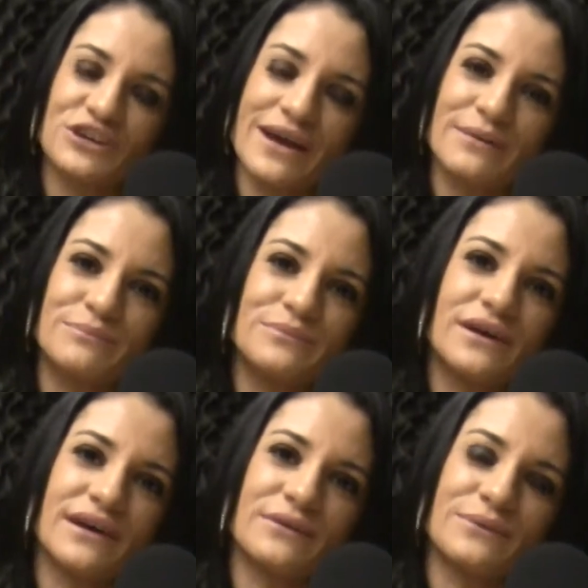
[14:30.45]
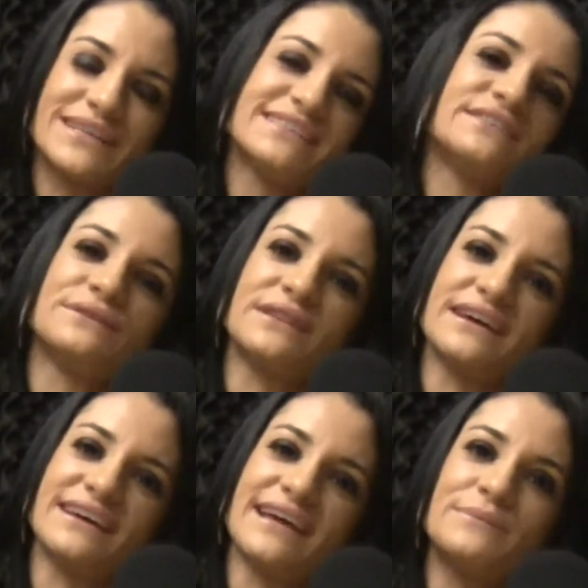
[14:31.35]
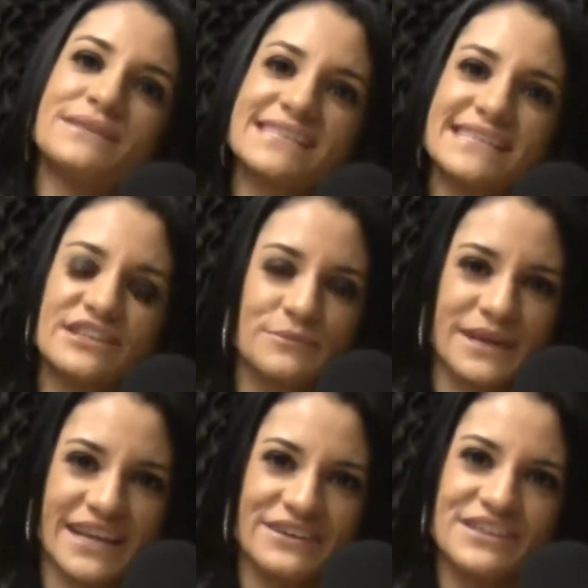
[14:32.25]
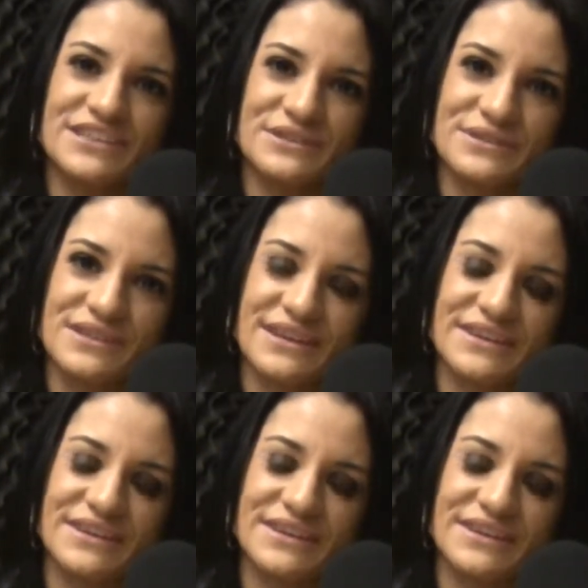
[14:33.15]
I uh, went to the MC Terminator in Tucson,